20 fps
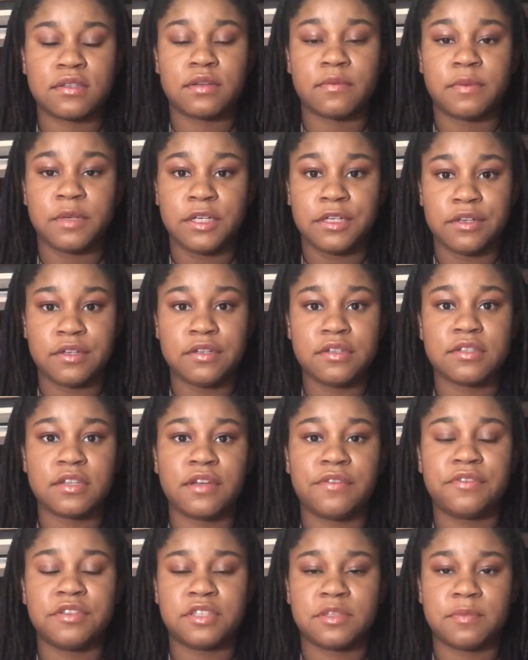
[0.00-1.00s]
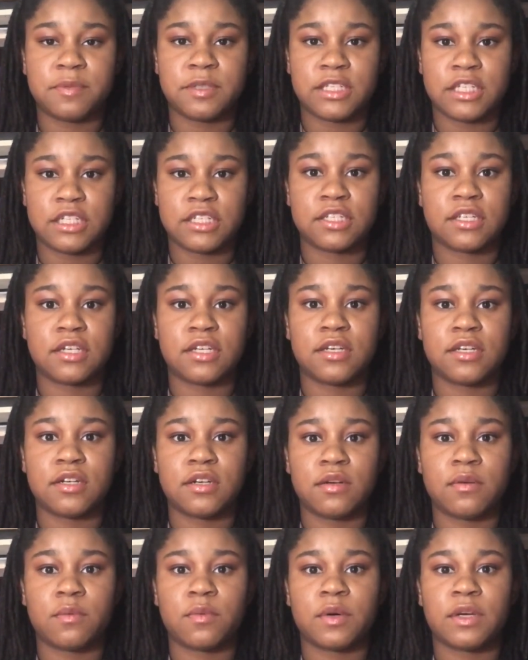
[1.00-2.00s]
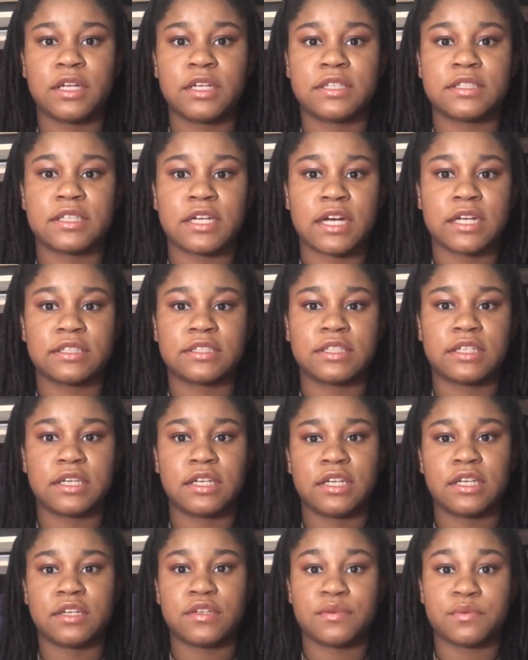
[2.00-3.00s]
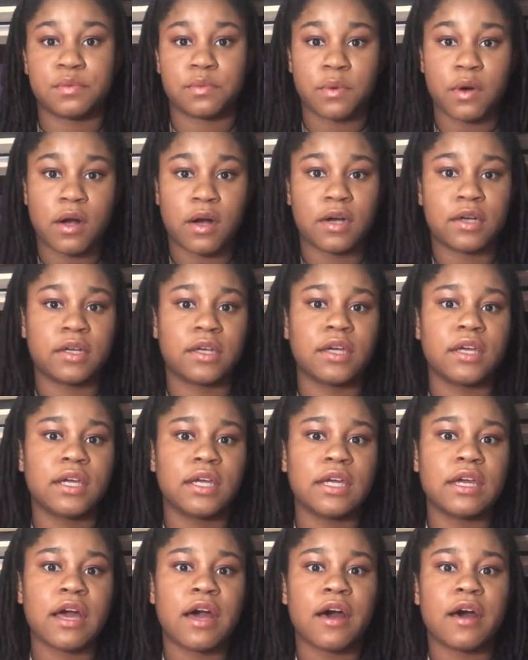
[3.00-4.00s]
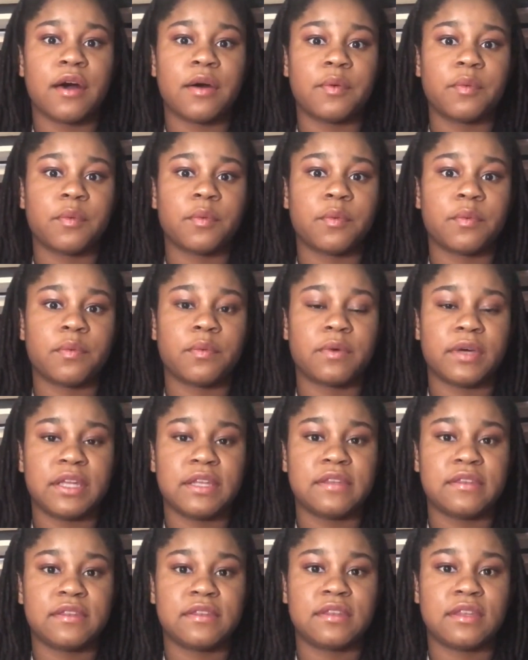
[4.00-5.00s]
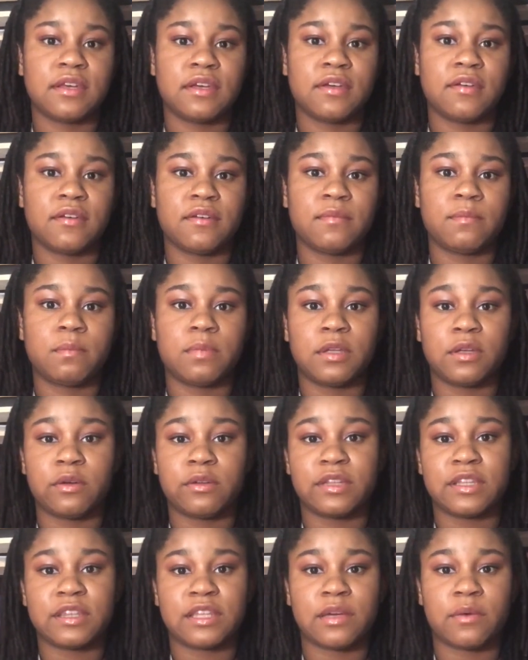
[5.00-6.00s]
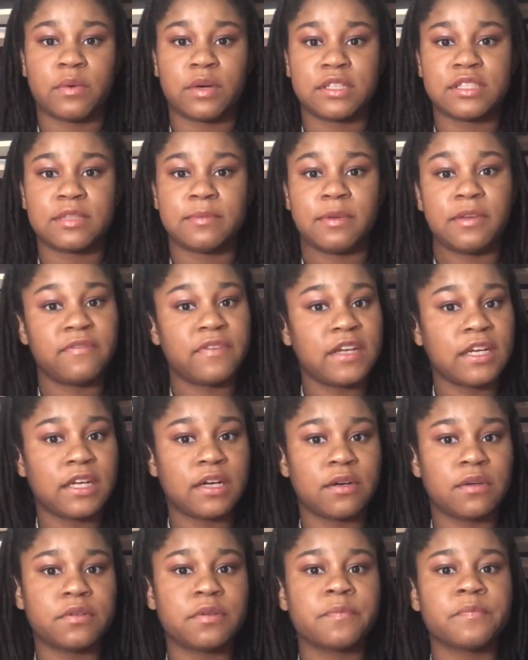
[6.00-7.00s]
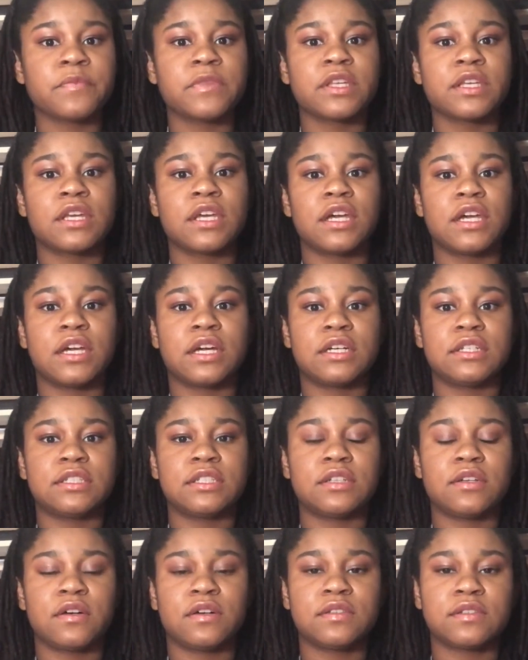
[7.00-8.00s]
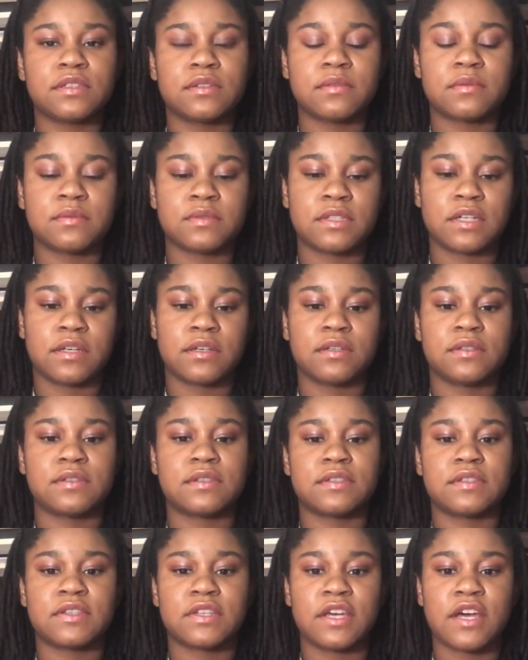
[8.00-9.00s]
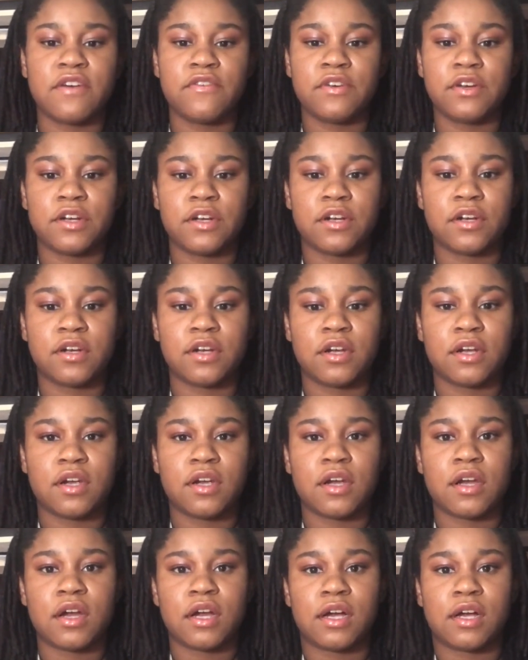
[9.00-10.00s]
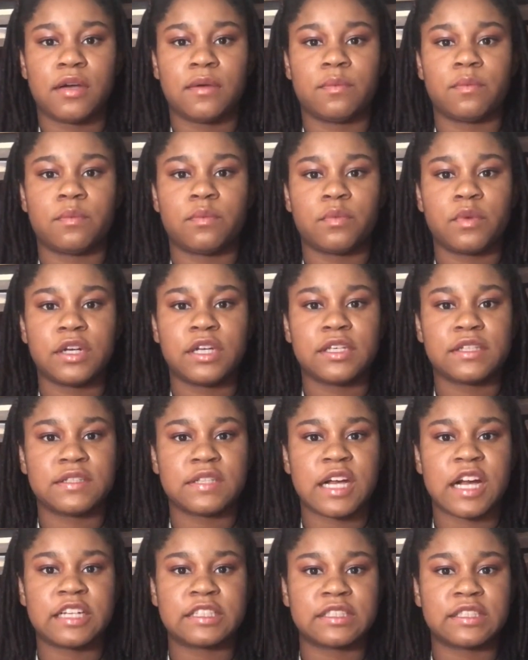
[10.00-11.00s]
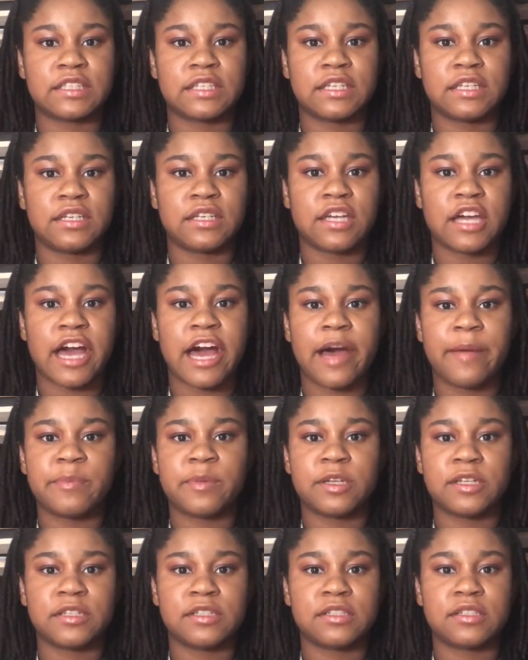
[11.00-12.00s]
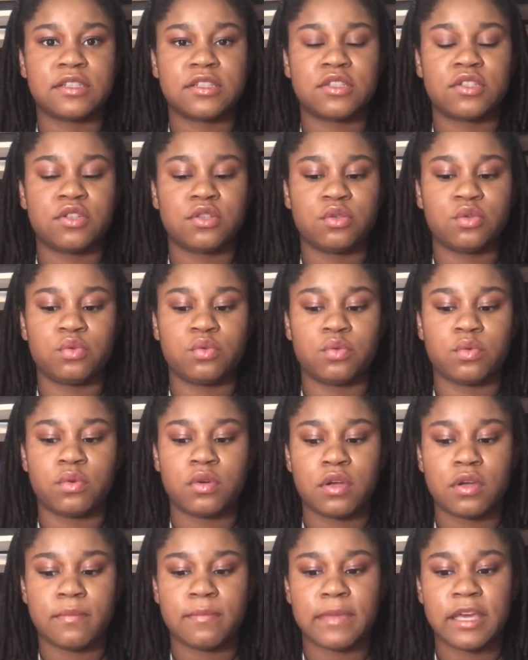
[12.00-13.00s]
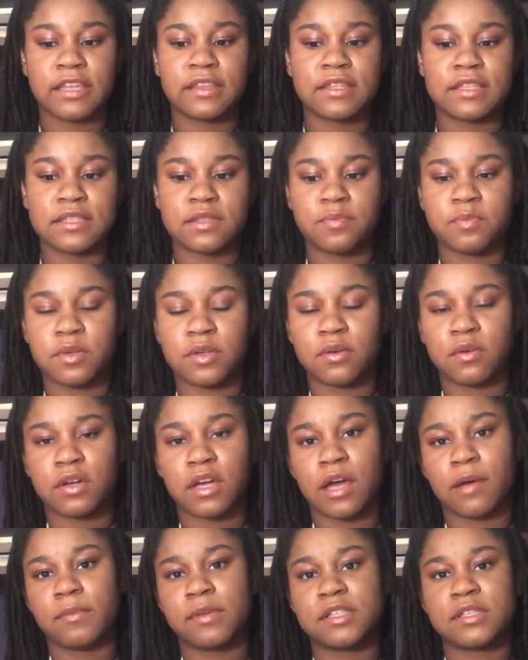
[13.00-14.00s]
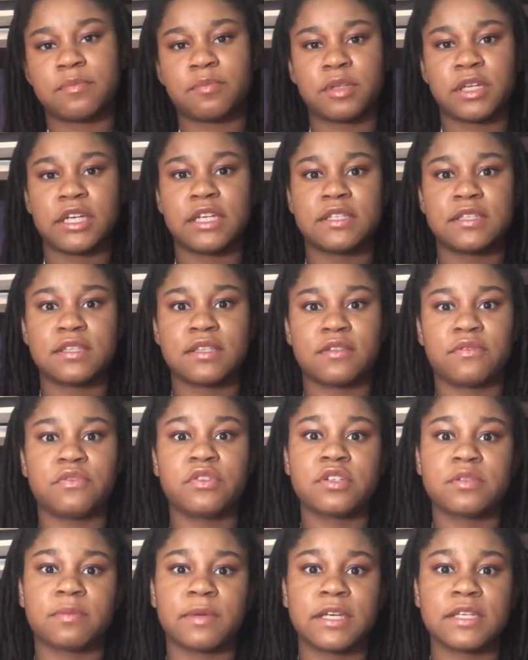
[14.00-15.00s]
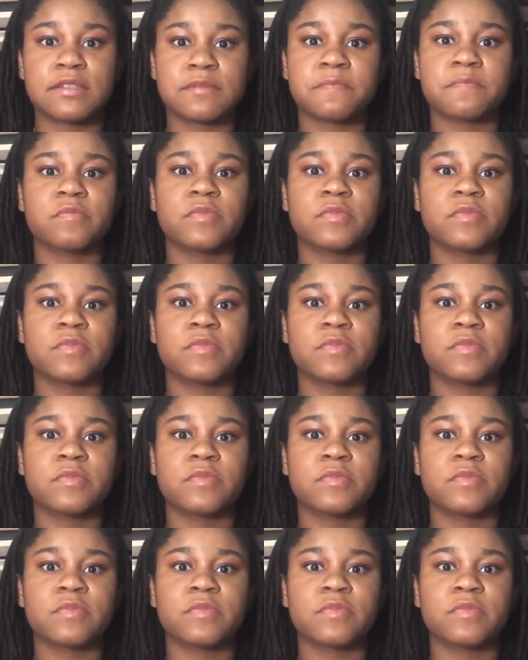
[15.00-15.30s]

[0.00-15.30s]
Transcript: the readers of this petition, what exactly is wrong with the bill that they want to be vetoed, and it also tells the governor what exactly happened to make this bill come into place in the first place.